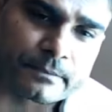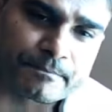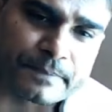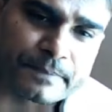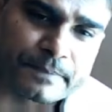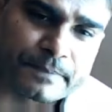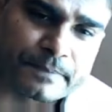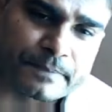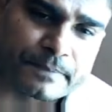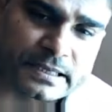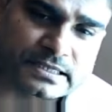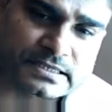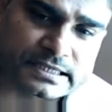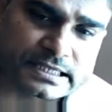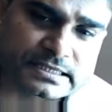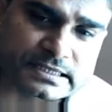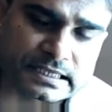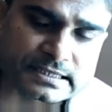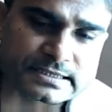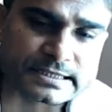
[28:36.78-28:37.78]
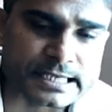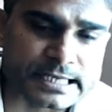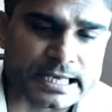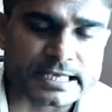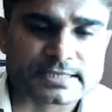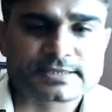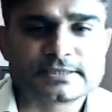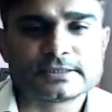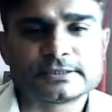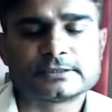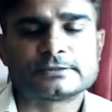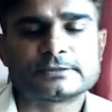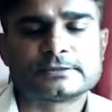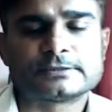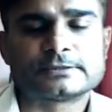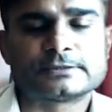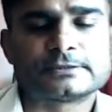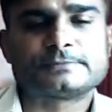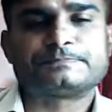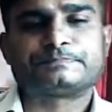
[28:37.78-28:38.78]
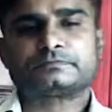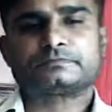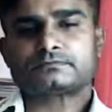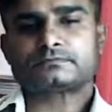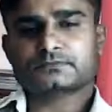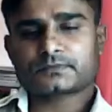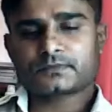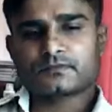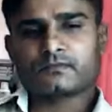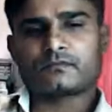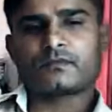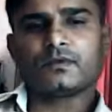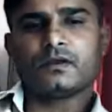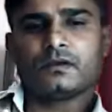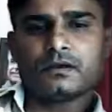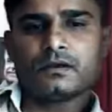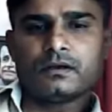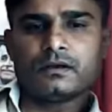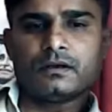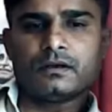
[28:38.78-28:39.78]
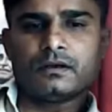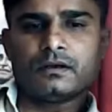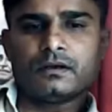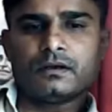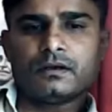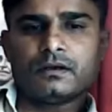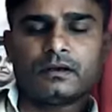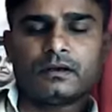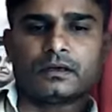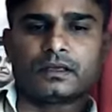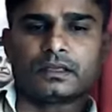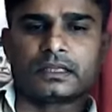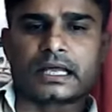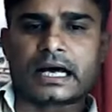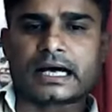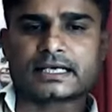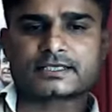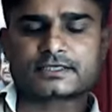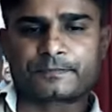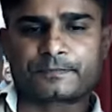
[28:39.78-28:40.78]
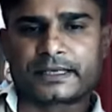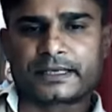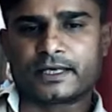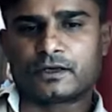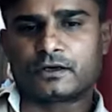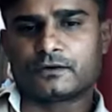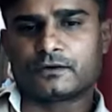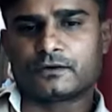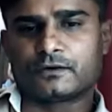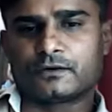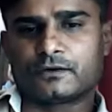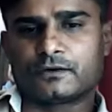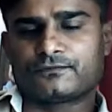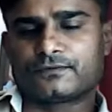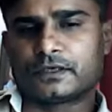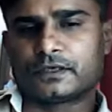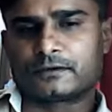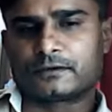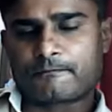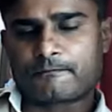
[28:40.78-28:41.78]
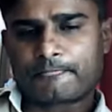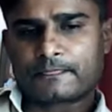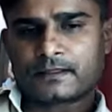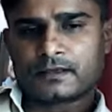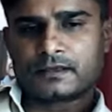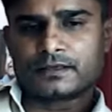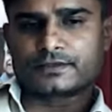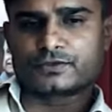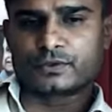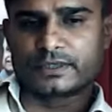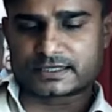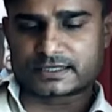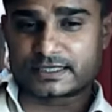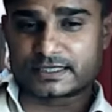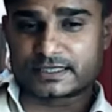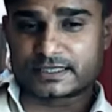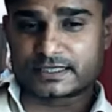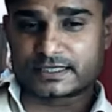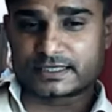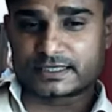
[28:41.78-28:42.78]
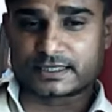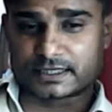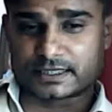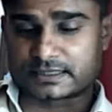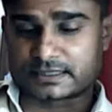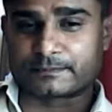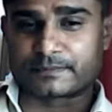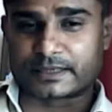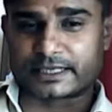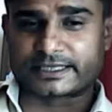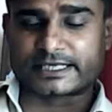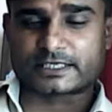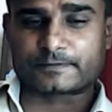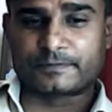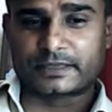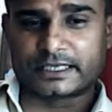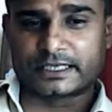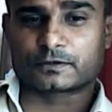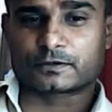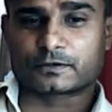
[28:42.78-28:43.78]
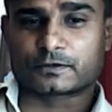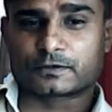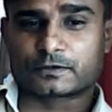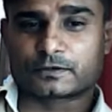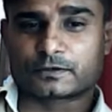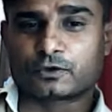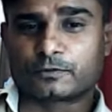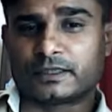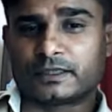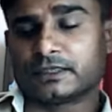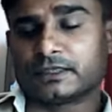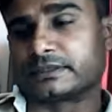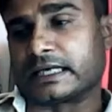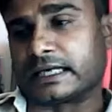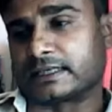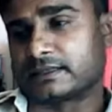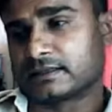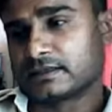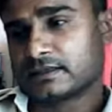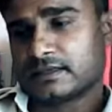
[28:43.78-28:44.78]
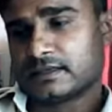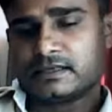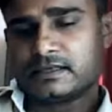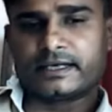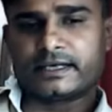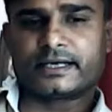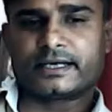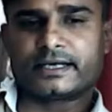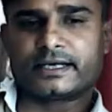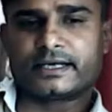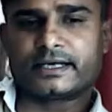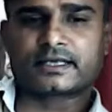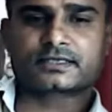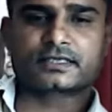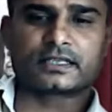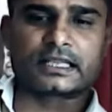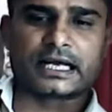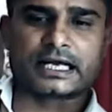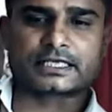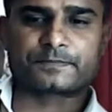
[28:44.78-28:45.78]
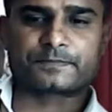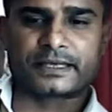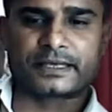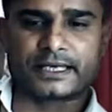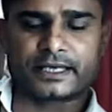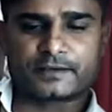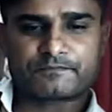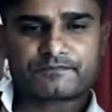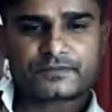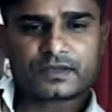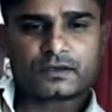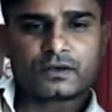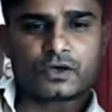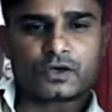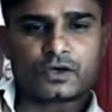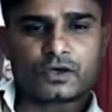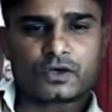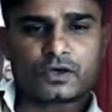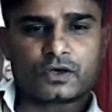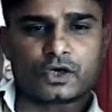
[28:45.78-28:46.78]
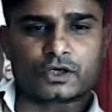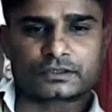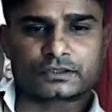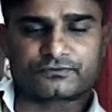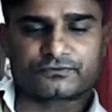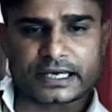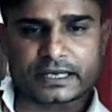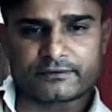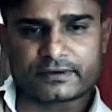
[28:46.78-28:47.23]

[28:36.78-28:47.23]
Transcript: Tempest is considered as the last play of Julius Caesar. Some critics do believe that it is the last play or the